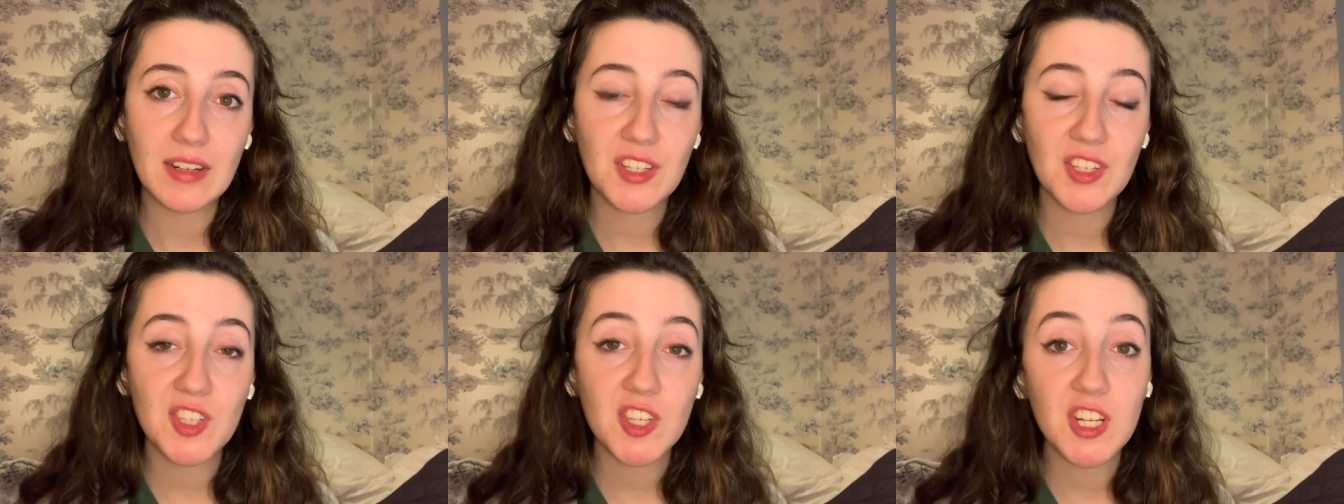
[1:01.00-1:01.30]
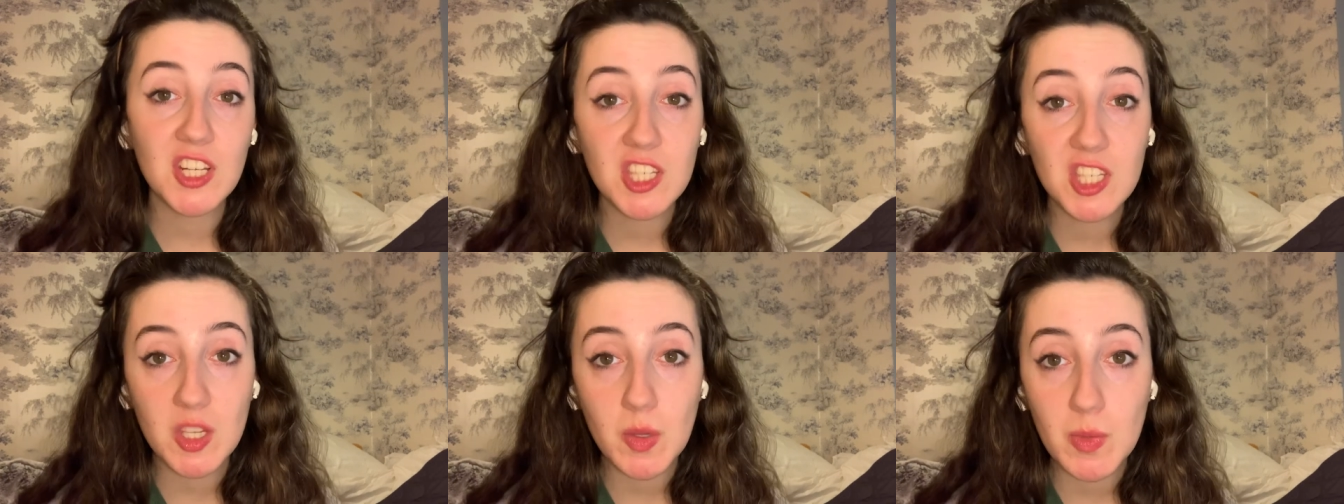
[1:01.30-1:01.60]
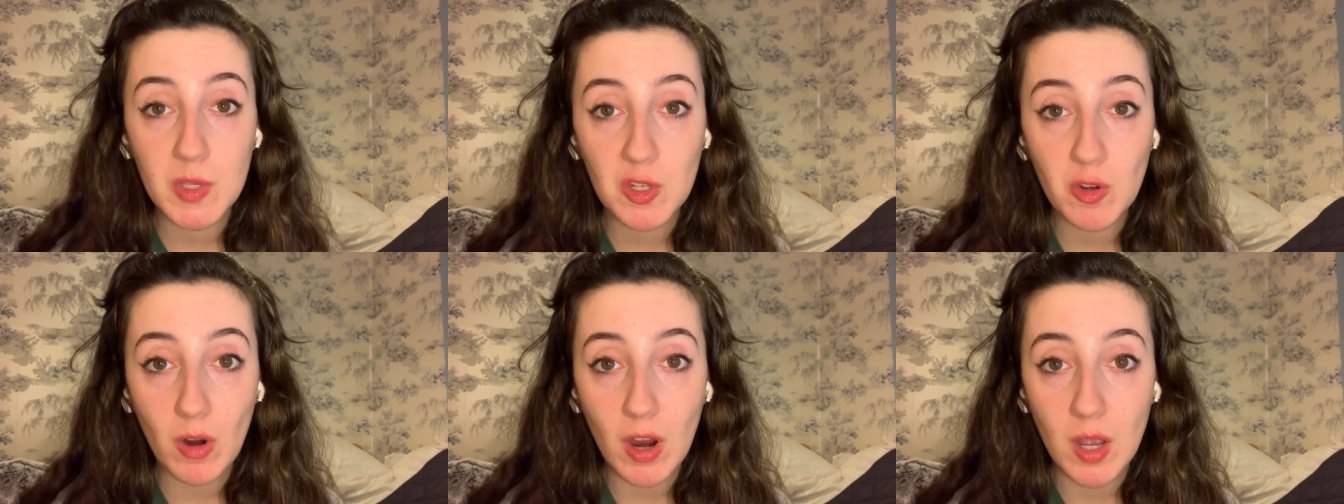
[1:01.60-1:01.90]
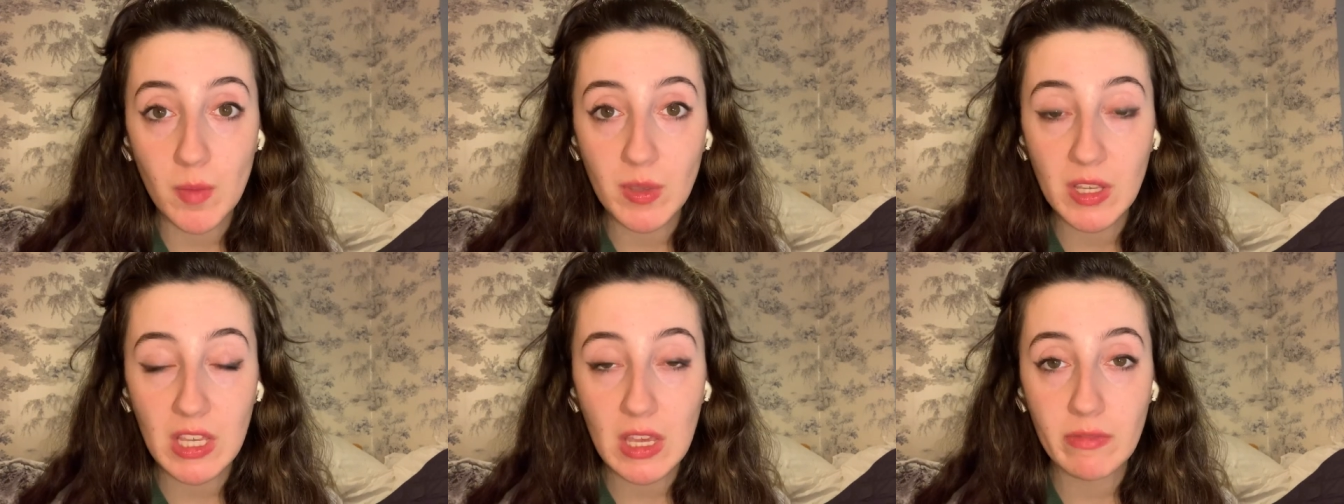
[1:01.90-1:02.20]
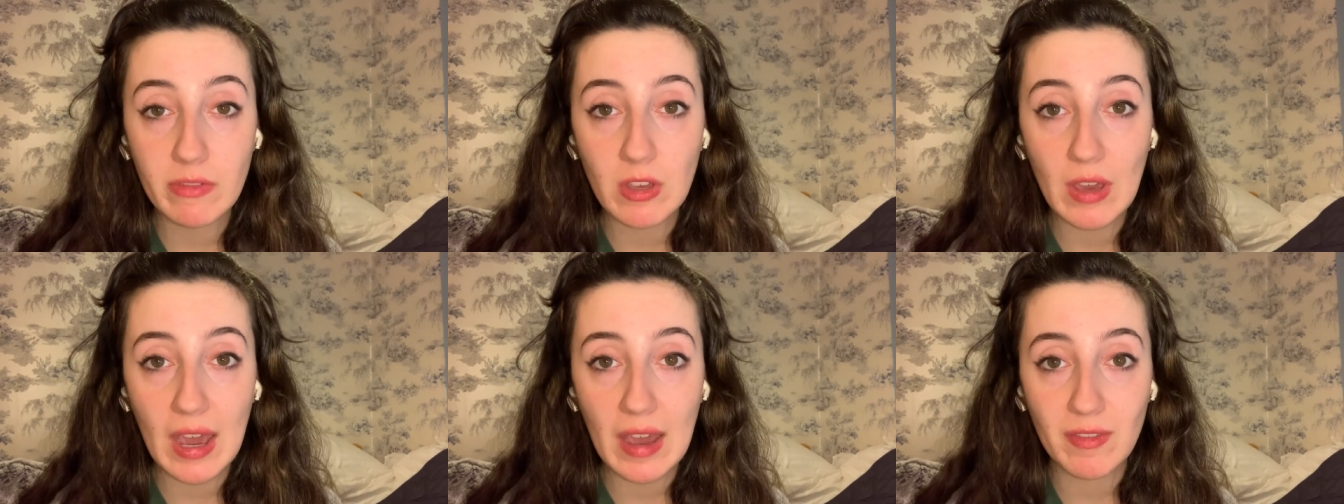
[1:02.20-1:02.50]
consider subscribing
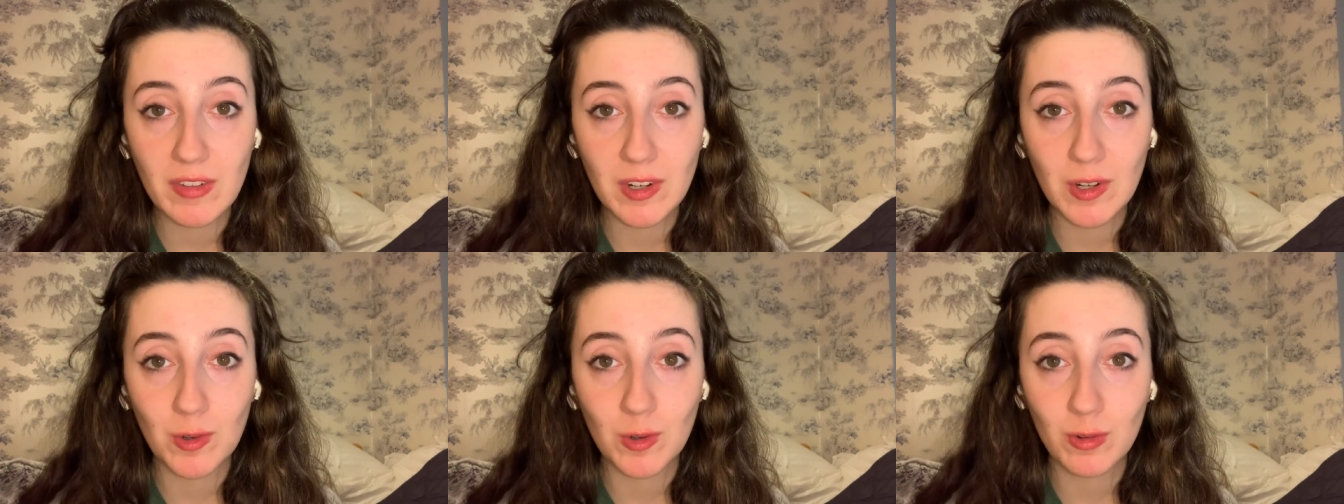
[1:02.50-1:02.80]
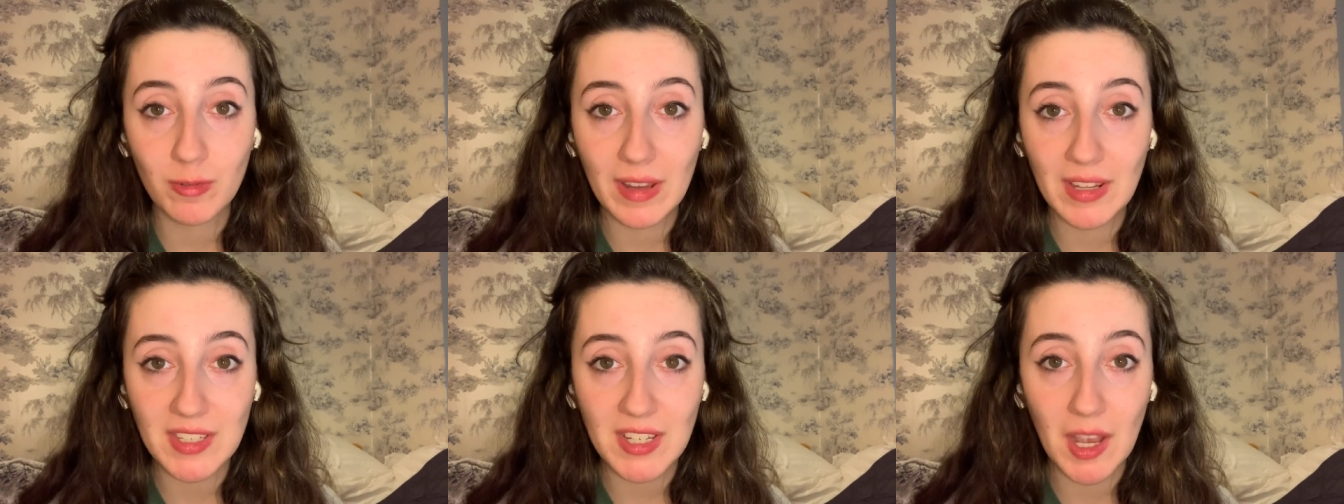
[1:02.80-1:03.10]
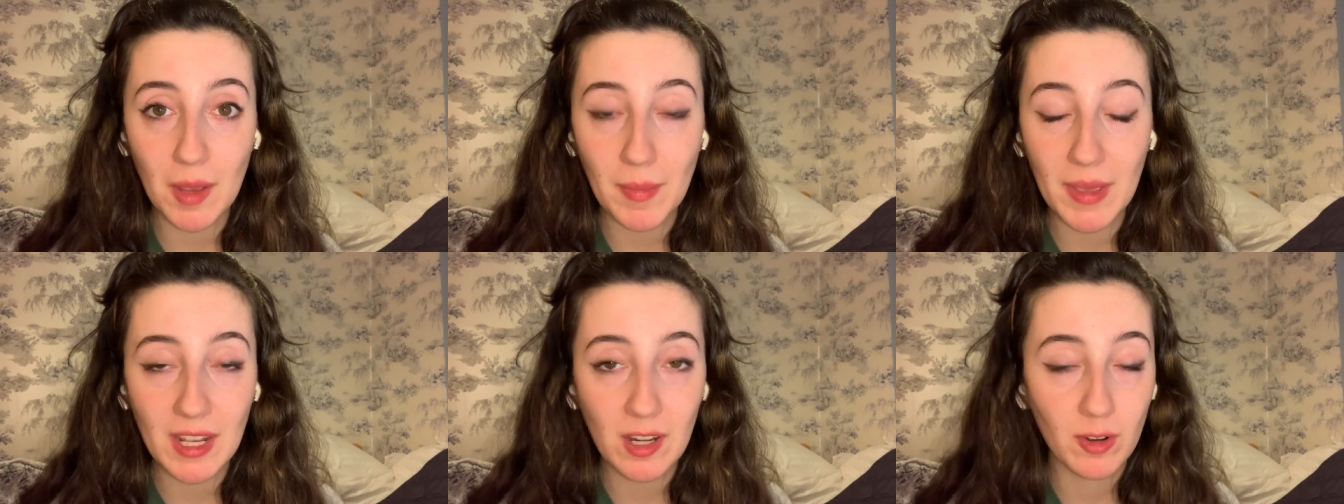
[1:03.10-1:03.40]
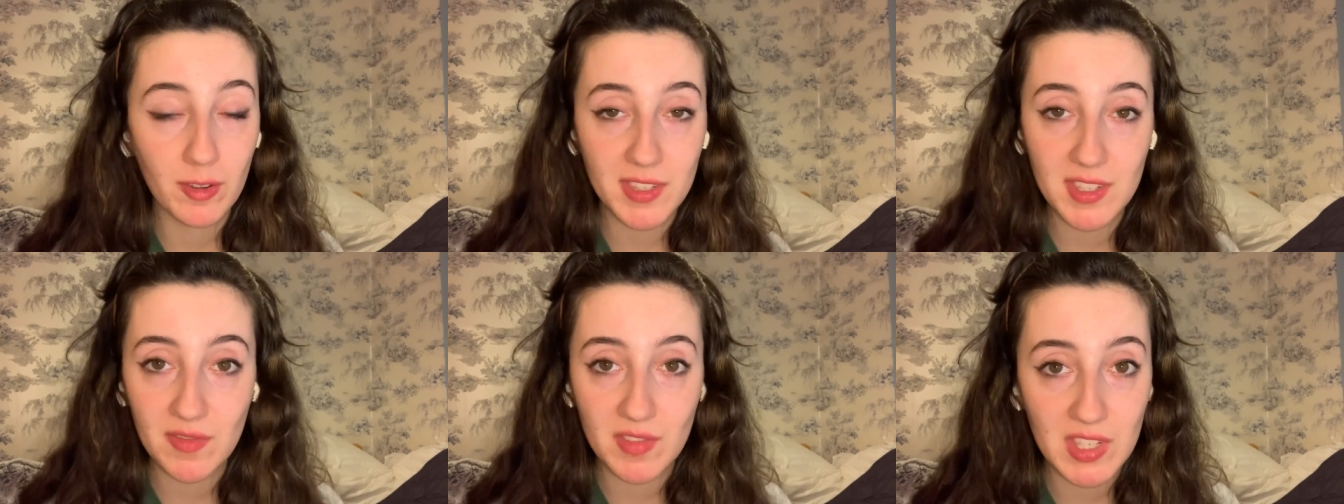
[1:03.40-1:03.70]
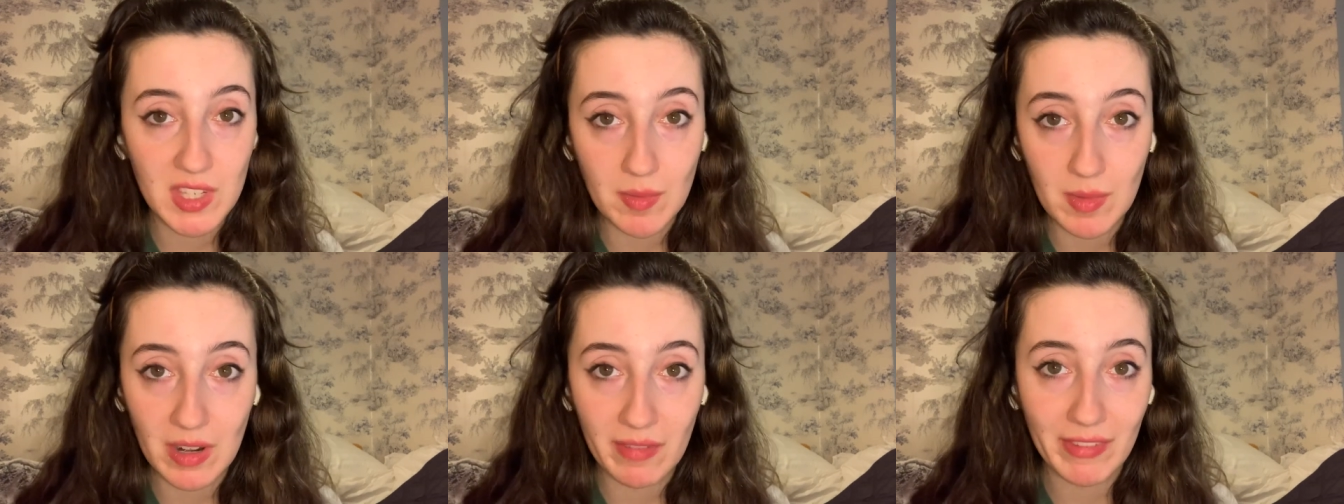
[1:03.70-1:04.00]
if you haven't already. I make lots of
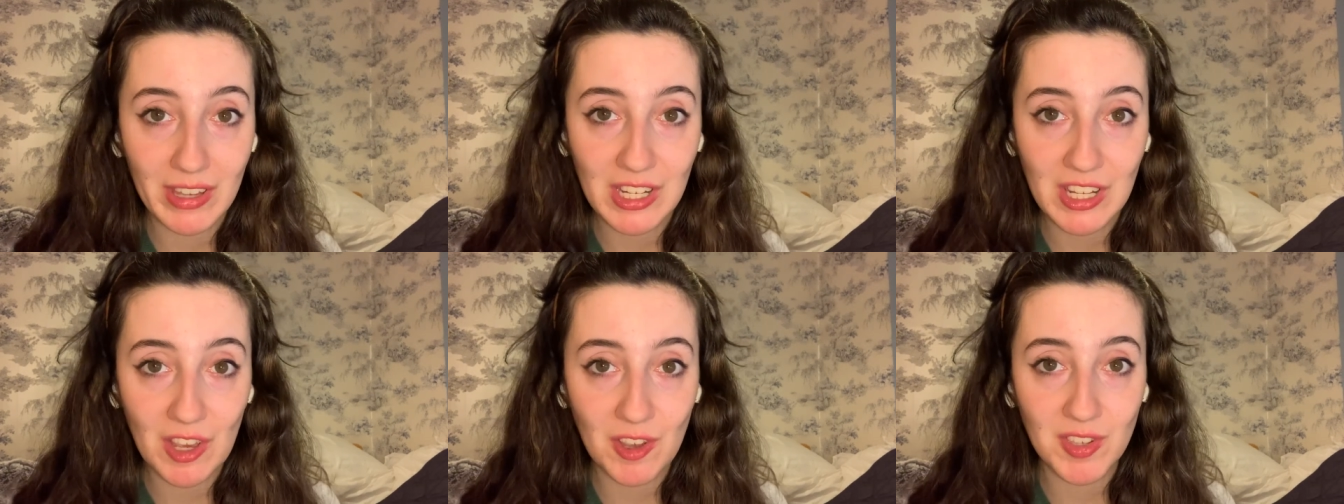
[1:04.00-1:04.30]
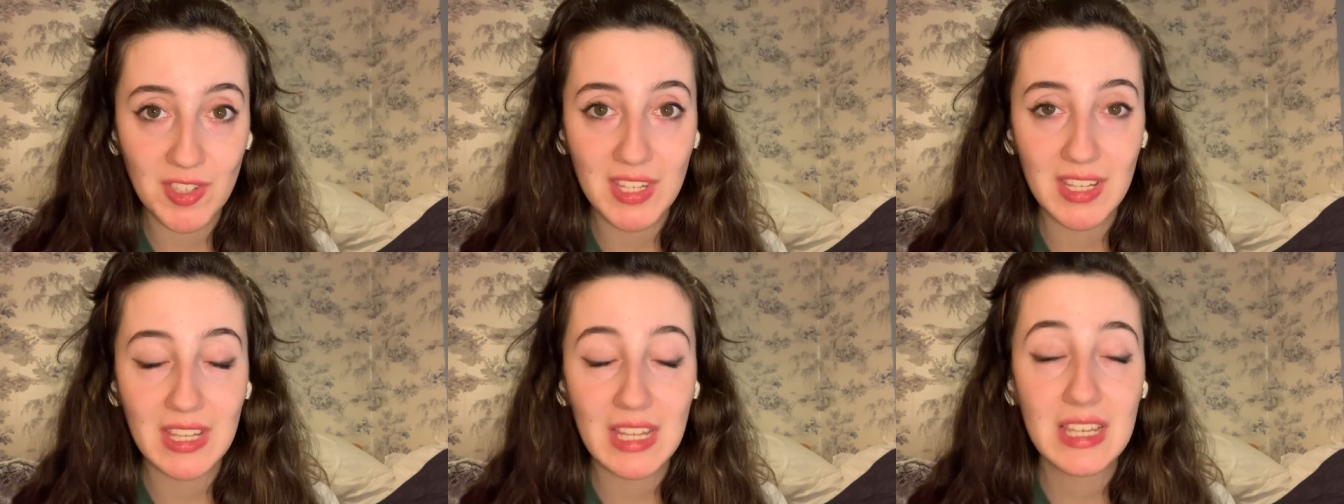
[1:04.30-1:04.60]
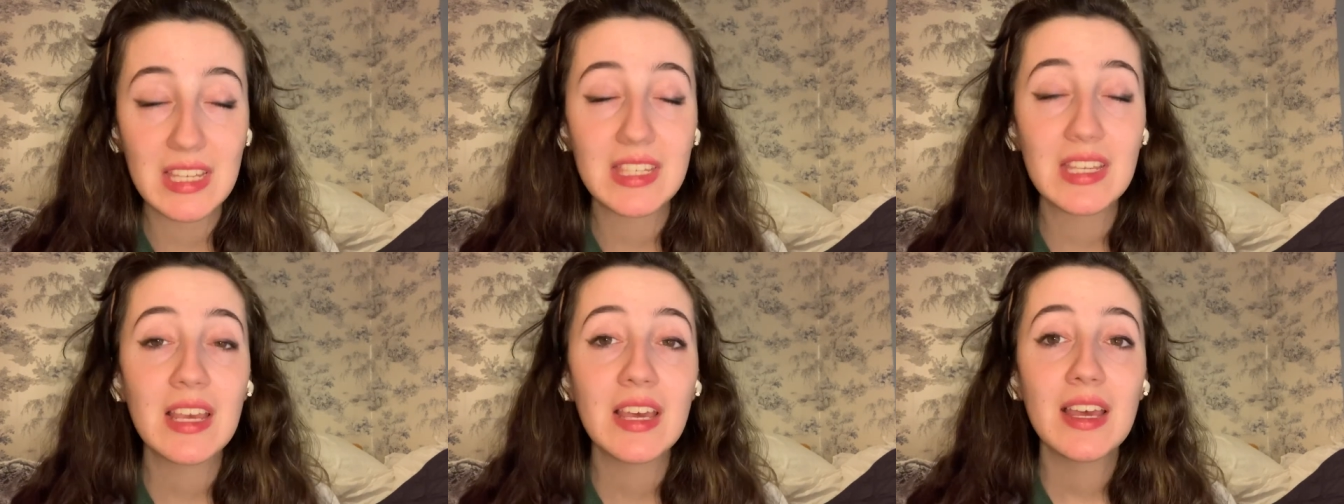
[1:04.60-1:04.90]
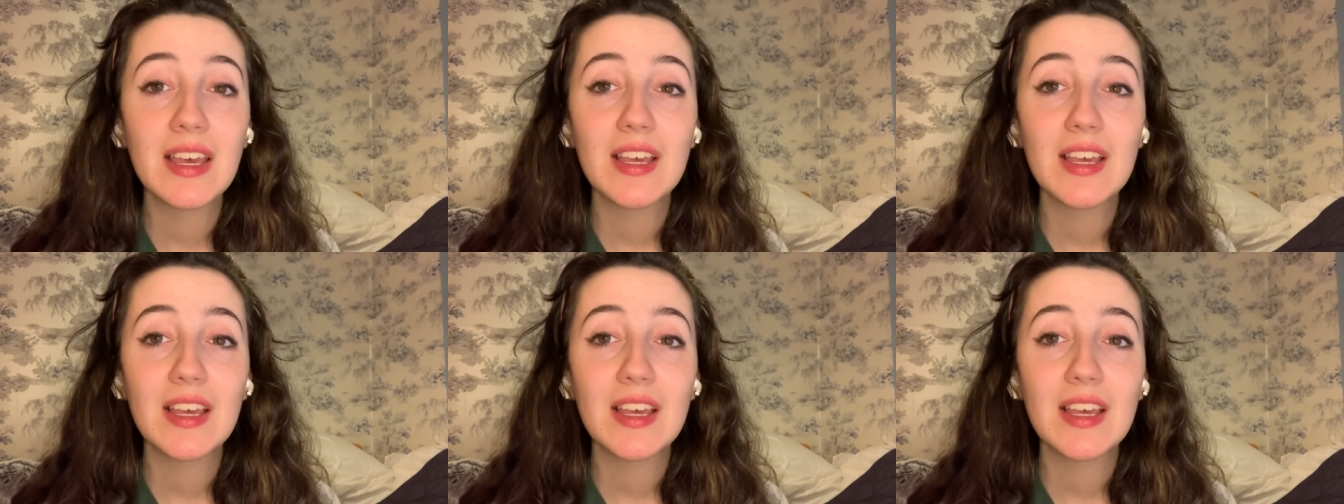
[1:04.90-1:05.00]
similar videos to this.